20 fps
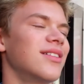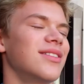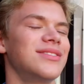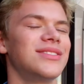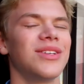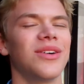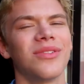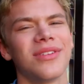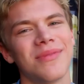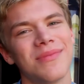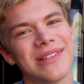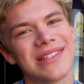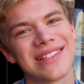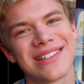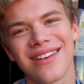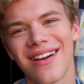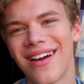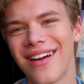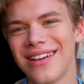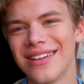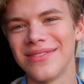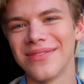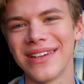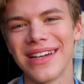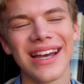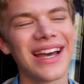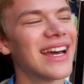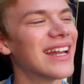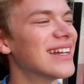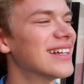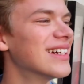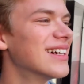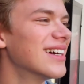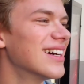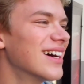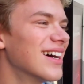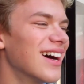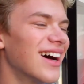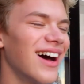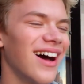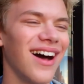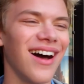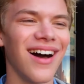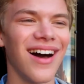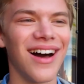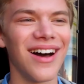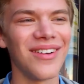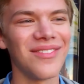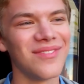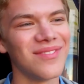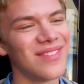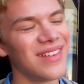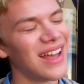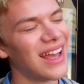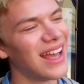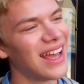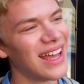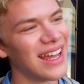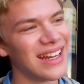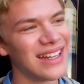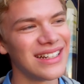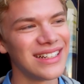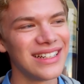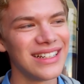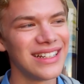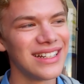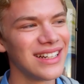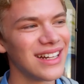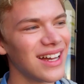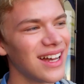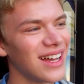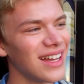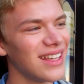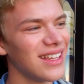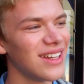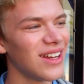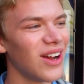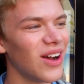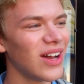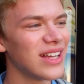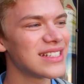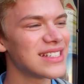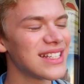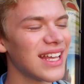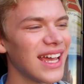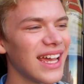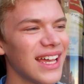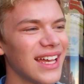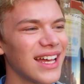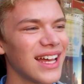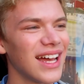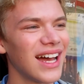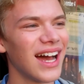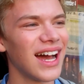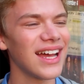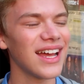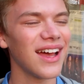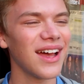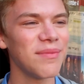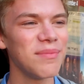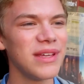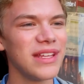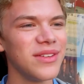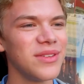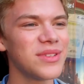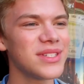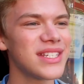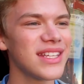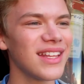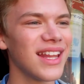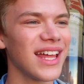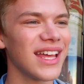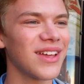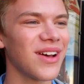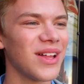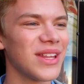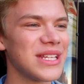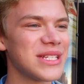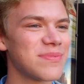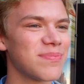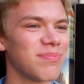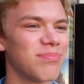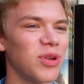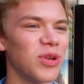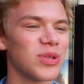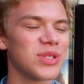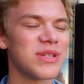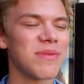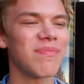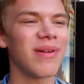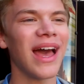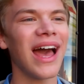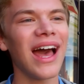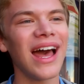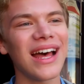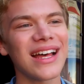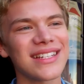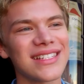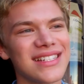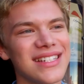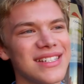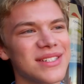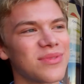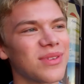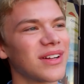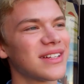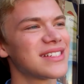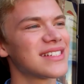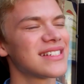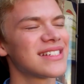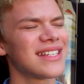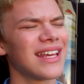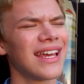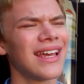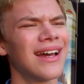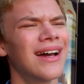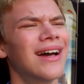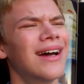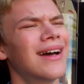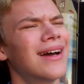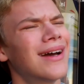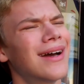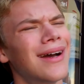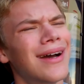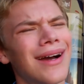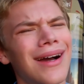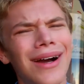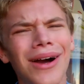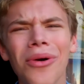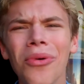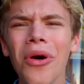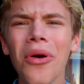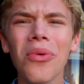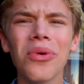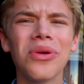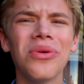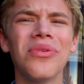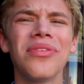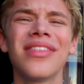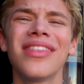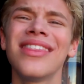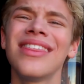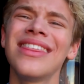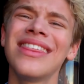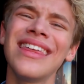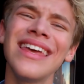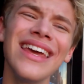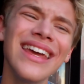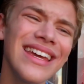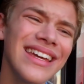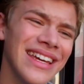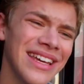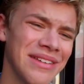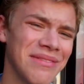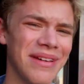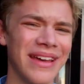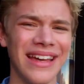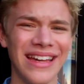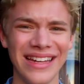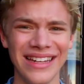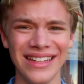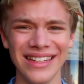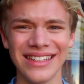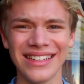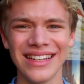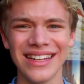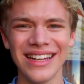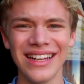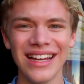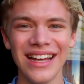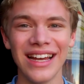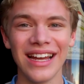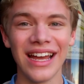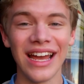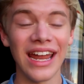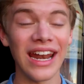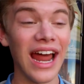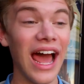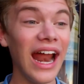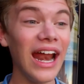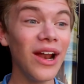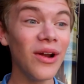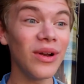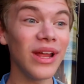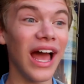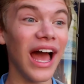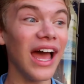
Just don't get me started, man. Oh, oh yeah, give man. me something. Uh, what, what know, are we going like, to do? I, I mean, you see like all these, we'll see passes where it's just like, what were you thinking, man? Yeah. And I don't.